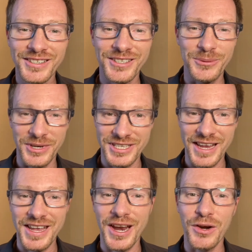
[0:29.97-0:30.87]
we
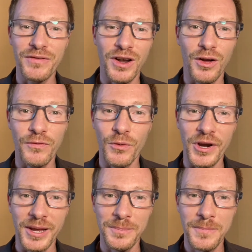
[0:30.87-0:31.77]
take care of it all for
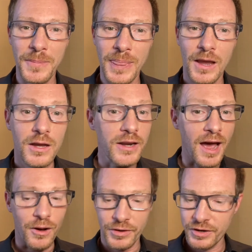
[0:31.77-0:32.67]
you.
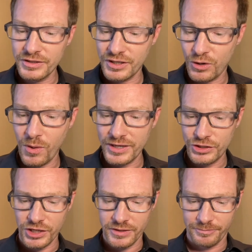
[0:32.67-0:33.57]
Now, here's the
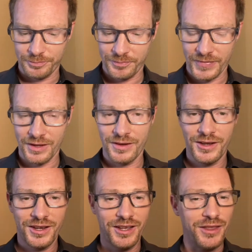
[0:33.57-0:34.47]
question.
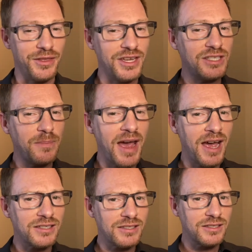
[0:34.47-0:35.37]
These
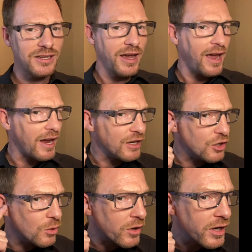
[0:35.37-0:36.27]
masks and
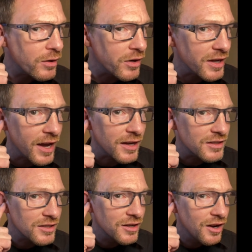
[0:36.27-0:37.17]
your hearing
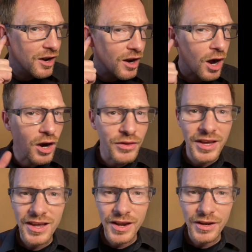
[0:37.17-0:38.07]
aids, are they
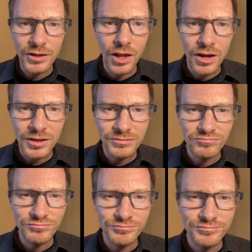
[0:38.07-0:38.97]
getting along?
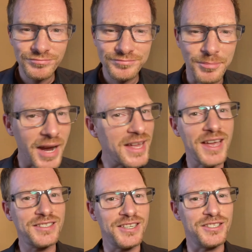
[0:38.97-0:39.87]
My
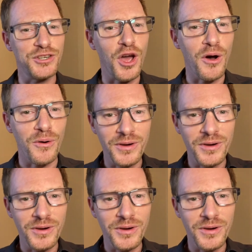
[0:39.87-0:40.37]
guess is no.